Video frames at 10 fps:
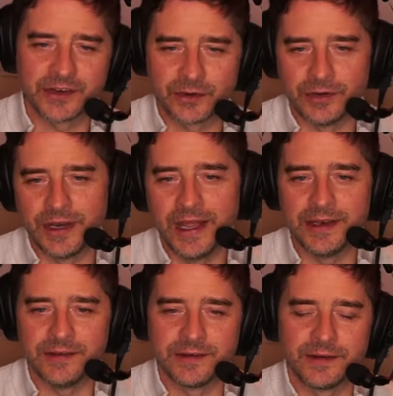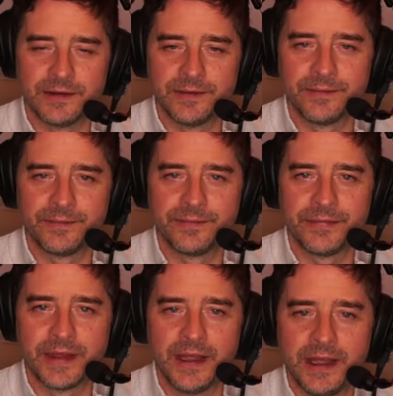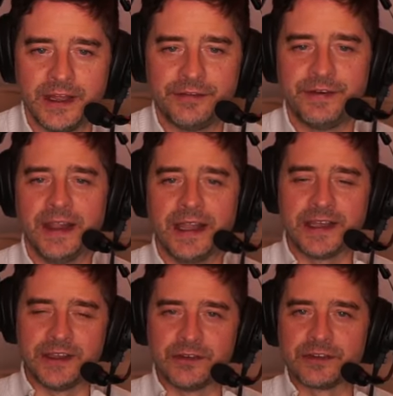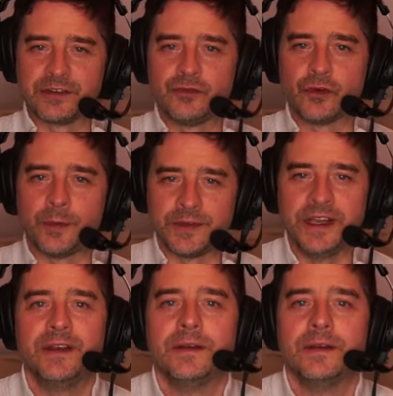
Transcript: or an end. It felt like you just dropped in.